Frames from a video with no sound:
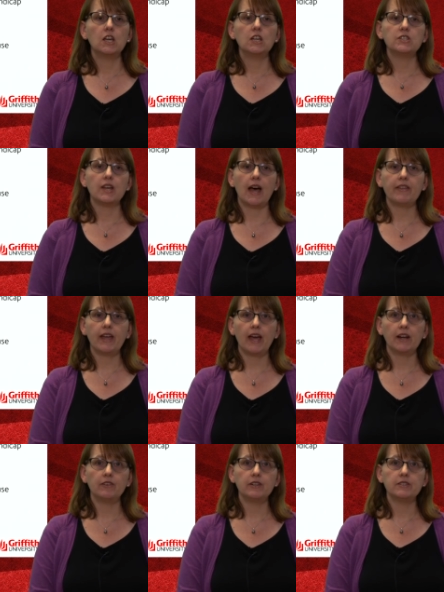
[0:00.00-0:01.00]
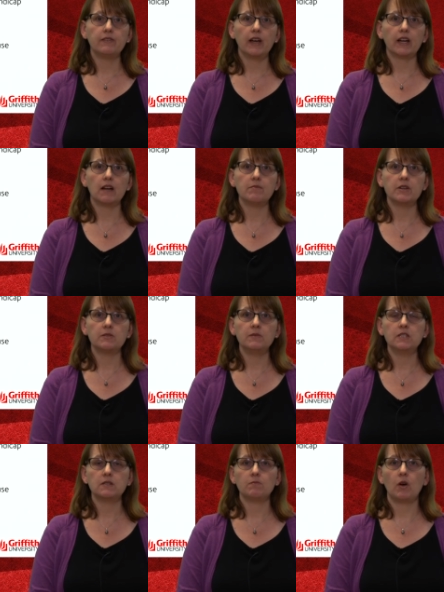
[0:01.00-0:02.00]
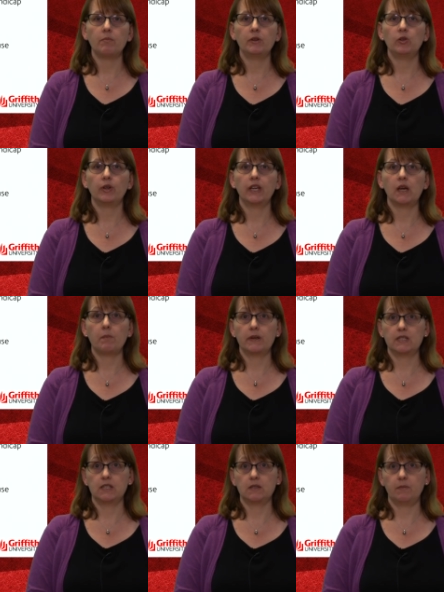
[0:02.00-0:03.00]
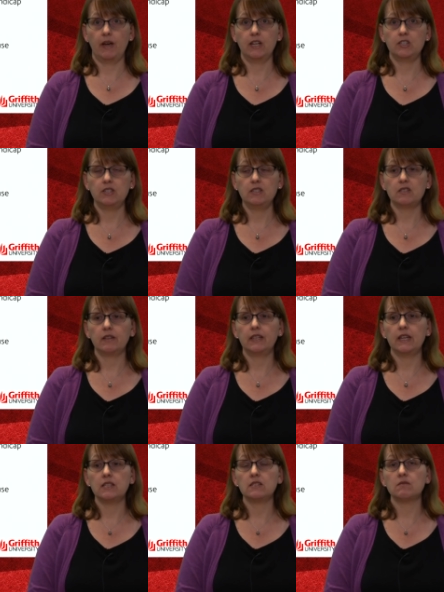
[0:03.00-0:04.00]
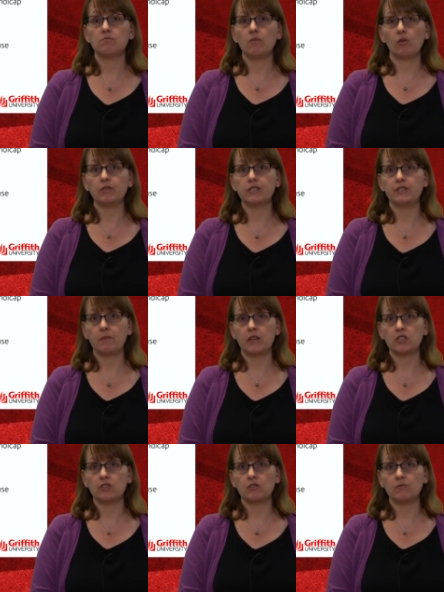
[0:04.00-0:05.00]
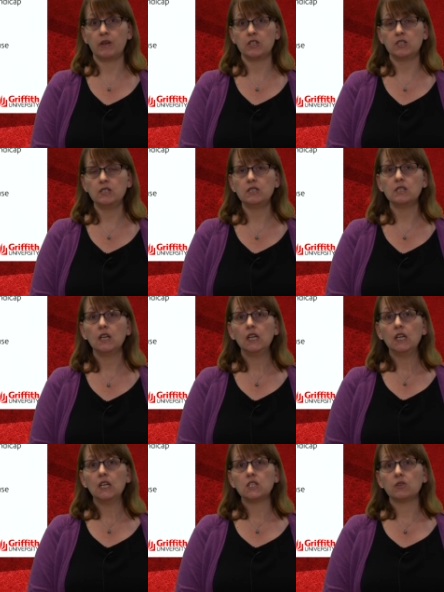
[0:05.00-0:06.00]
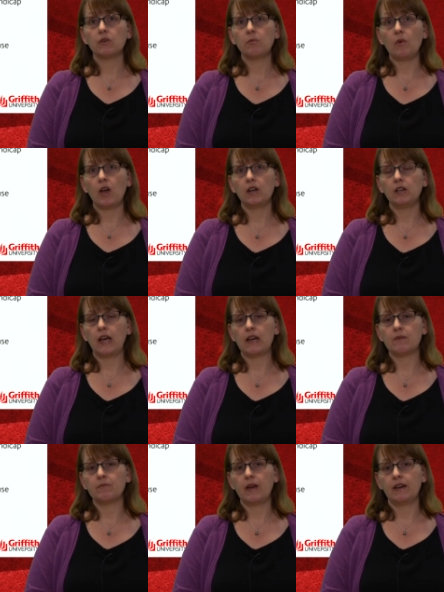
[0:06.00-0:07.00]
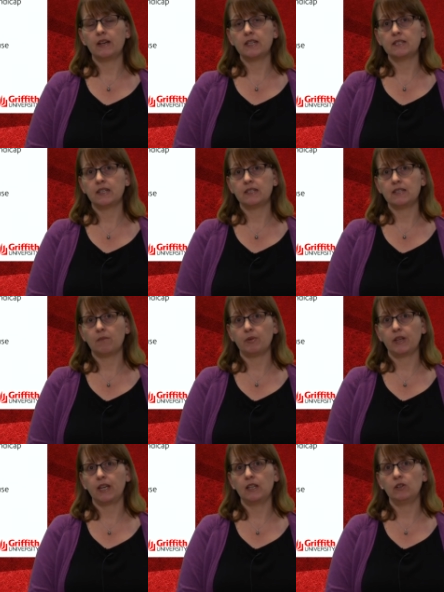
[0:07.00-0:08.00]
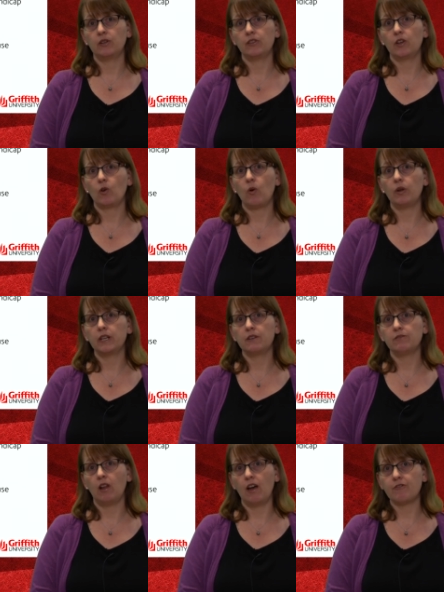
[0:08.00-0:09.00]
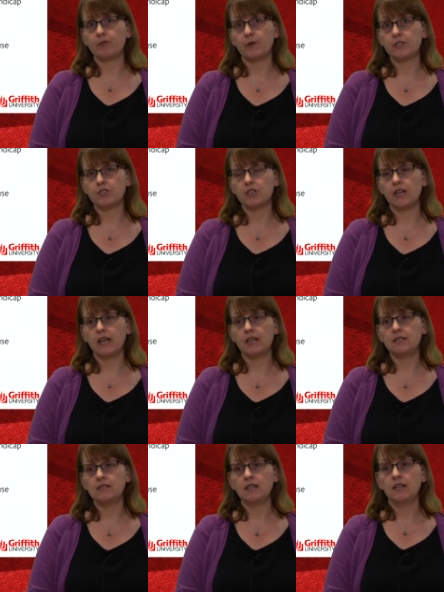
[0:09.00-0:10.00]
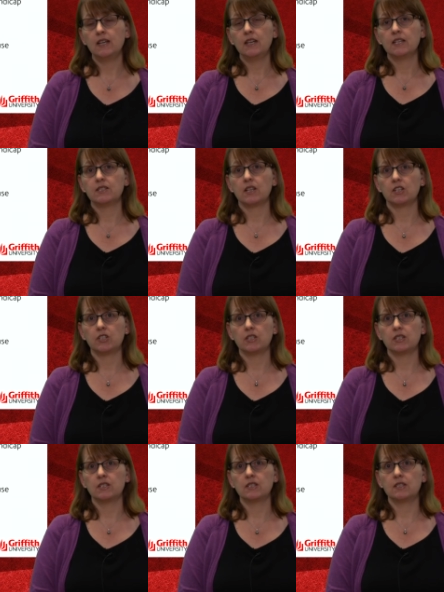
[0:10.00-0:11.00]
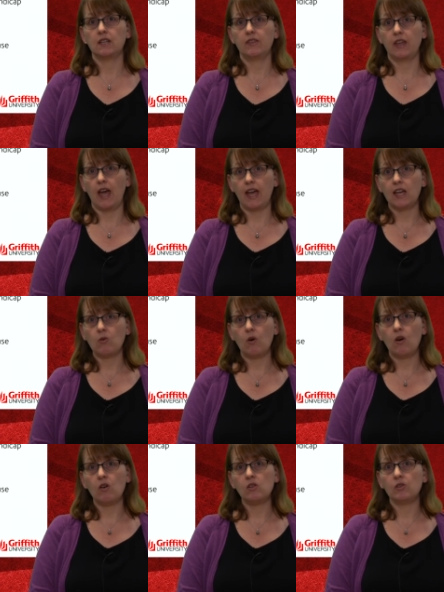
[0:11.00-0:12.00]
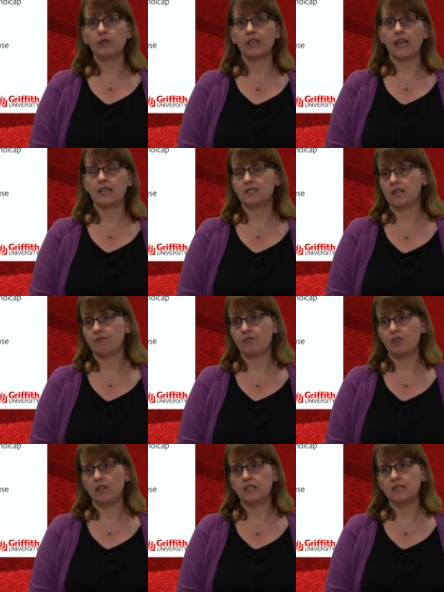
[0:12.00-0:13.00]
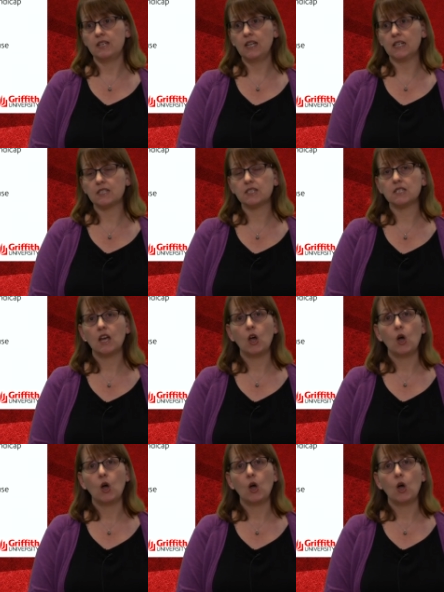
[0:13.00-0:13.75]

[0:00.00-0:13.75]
So other categories of outcome measurements might be looking at participation. So again, some multidimensional measures. So we might, as an example here, look at the quality of life questionnaires, such as the AQOL or the SF36,